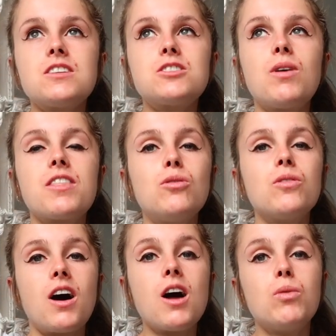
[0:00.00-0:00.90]
So I
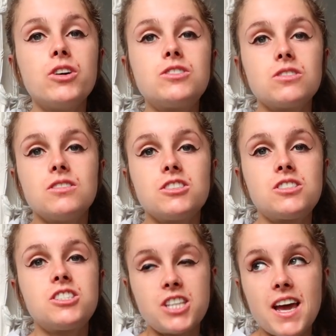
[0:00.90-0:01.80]
thought that I would
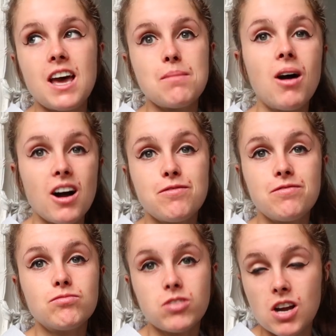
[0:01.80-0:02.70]
share my
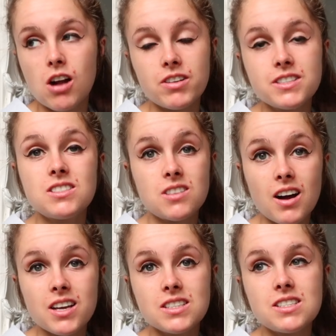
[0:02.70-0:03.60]
current
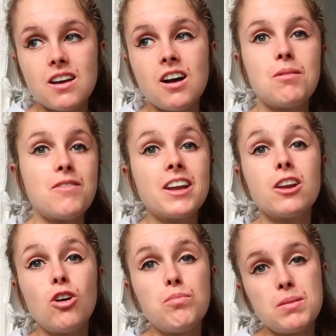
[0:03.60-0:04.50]
diet. I've had
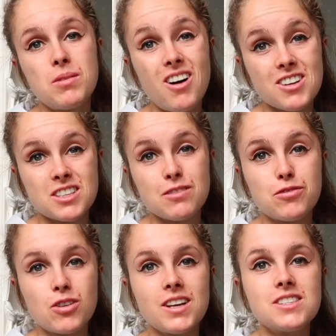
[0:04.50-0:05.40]
a lot of people asking
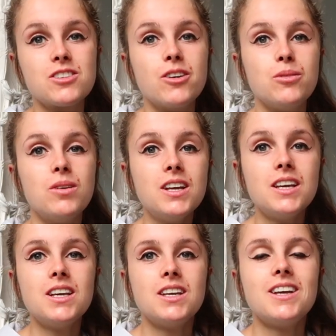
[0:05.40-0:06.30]
for it, so
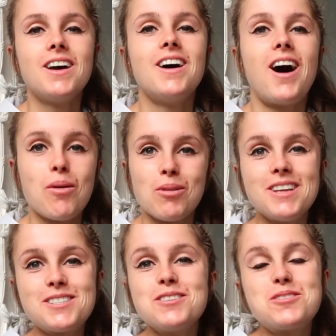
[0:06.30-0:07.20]
I will
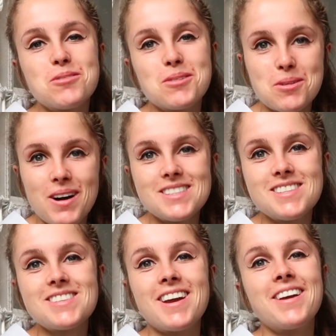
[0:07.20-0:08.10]
listen to your
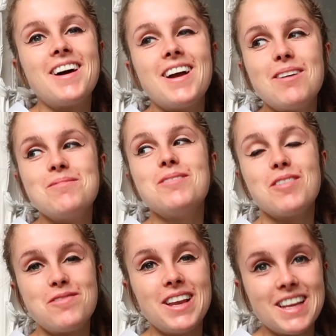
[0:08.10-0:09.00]
requests and I am
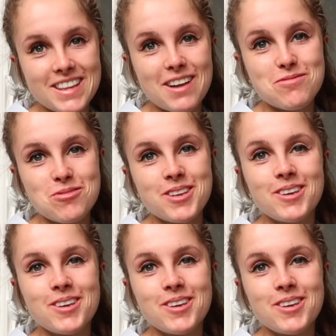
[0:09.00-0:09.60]
fulfilling that for